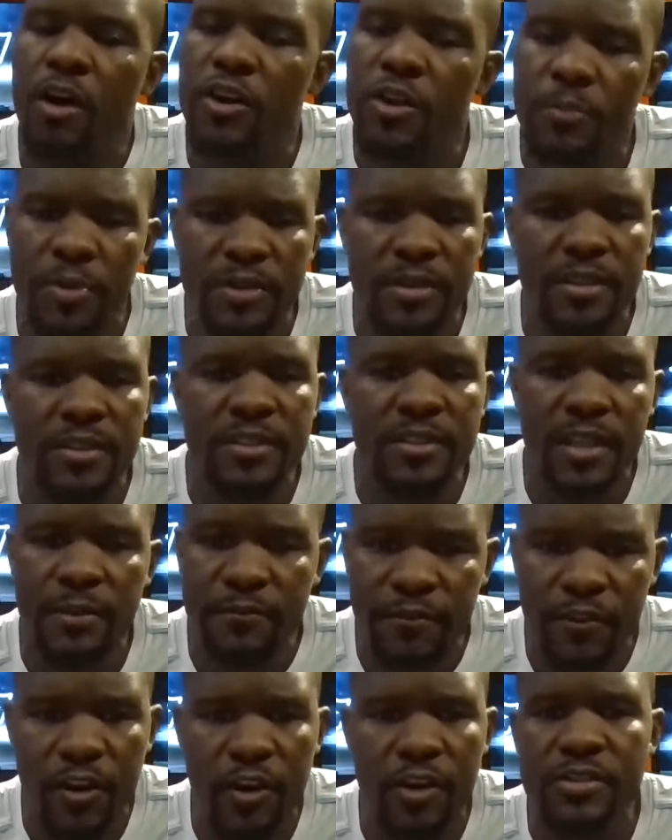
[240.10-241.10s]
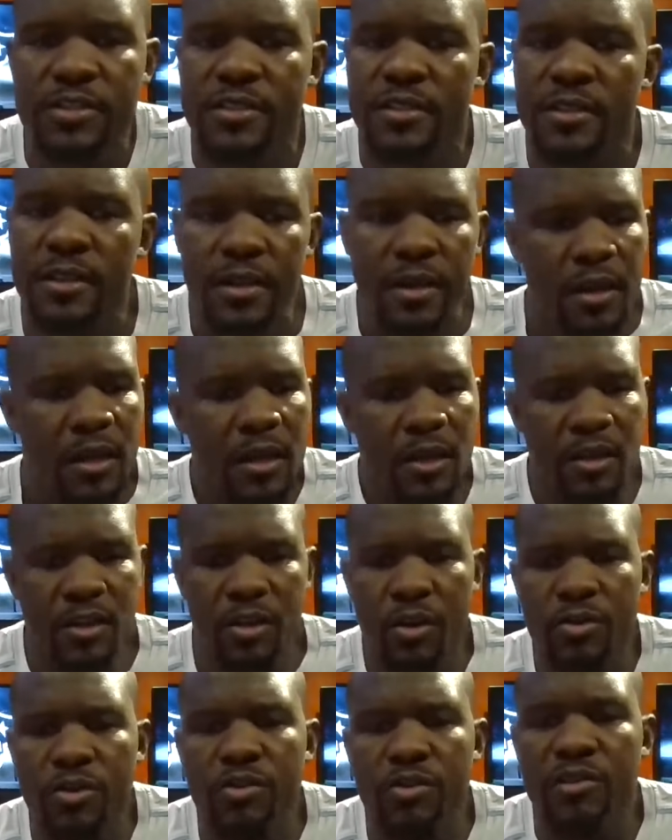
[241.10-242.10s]
you put the team first.
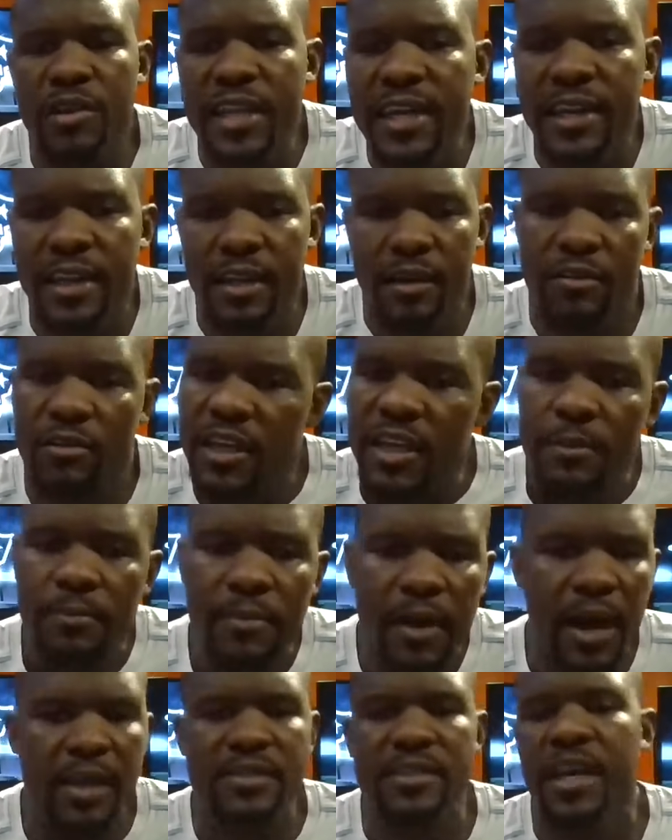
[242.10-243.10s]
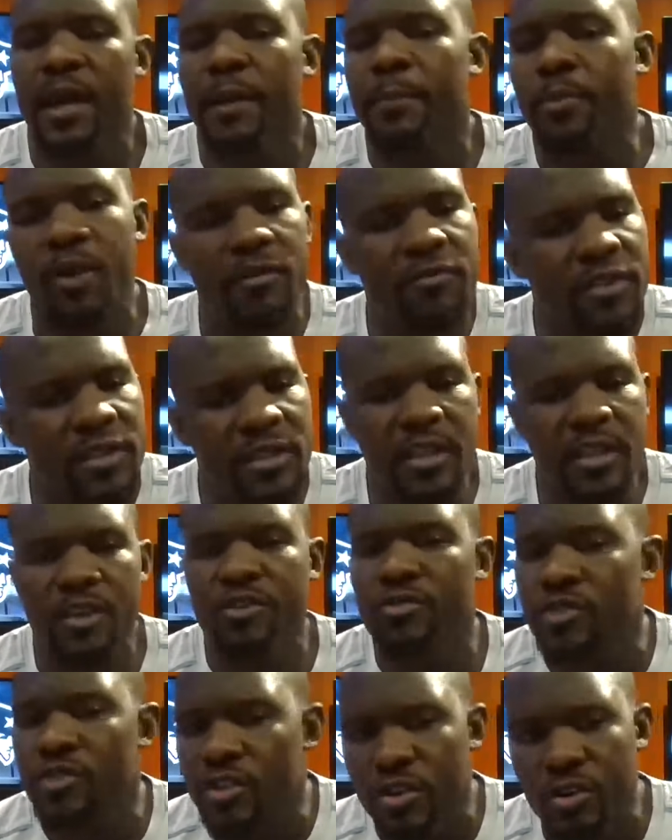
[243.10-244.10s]
You're leading by example. Everything you
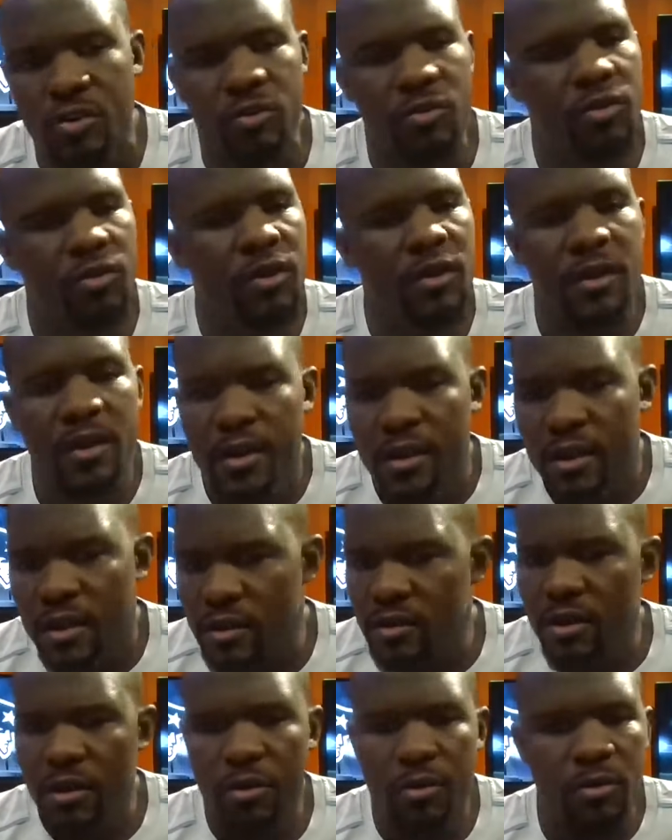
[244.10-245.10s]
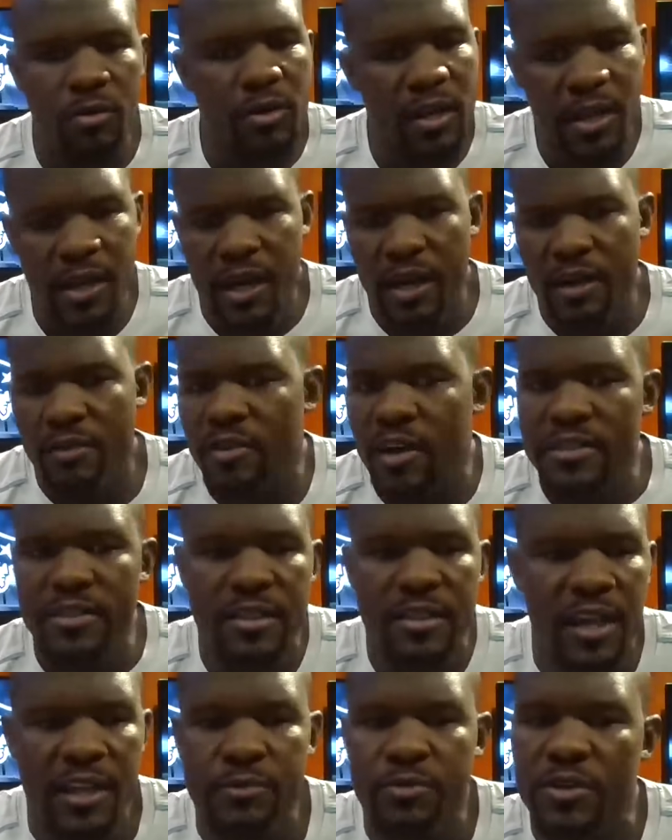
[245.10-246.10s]
do, it kind of
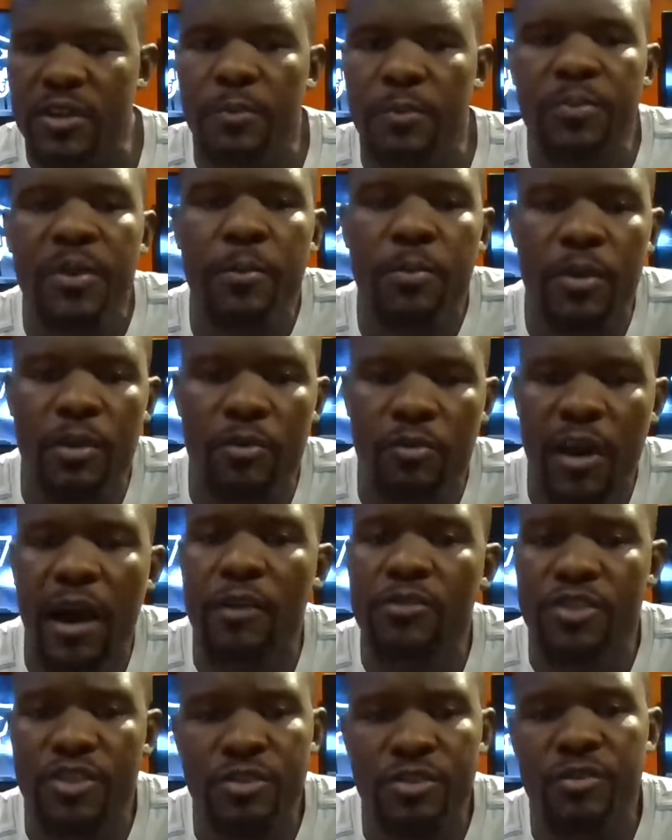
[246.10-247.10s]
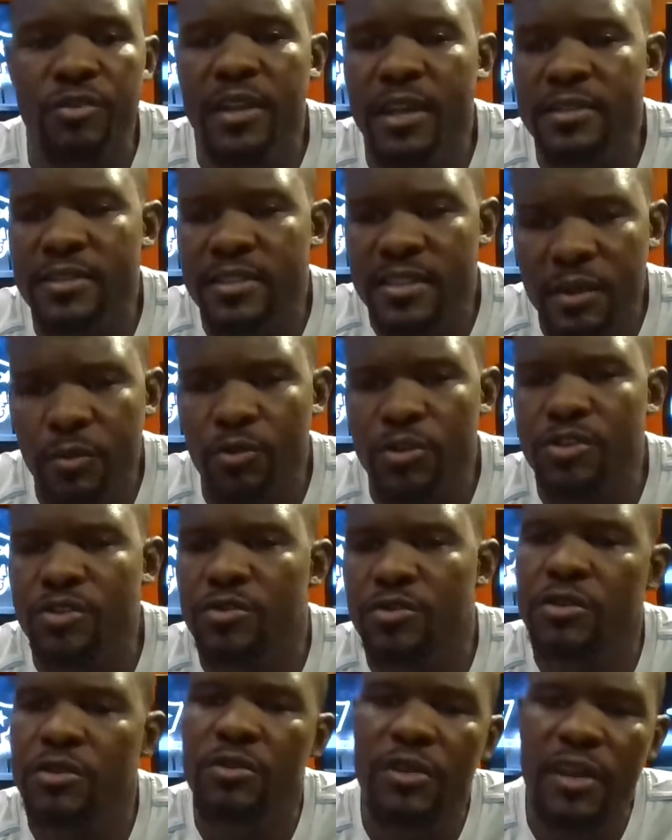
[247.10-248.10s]
resonates with the people around you, and they see what you
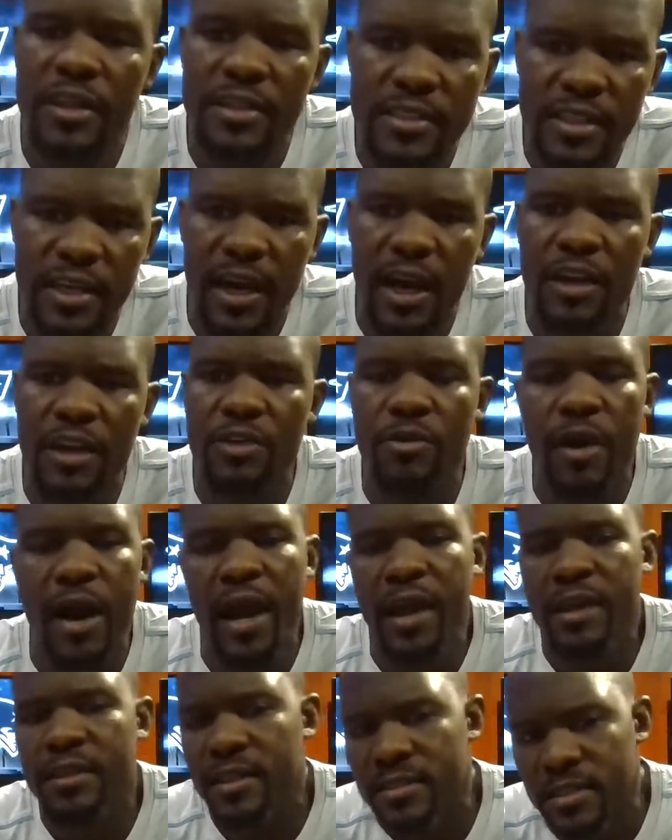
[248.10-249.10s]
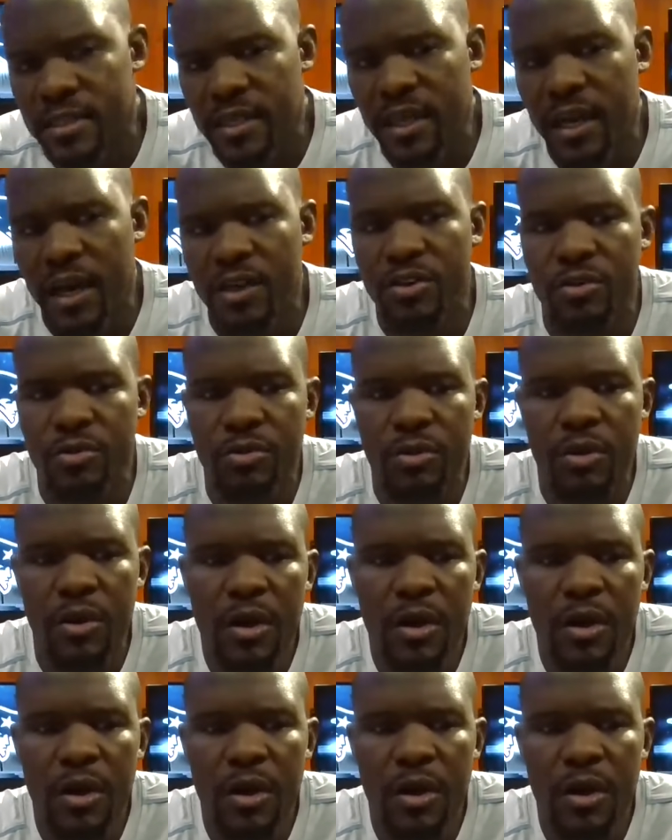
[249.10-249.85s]
do. They see how you act. They see how you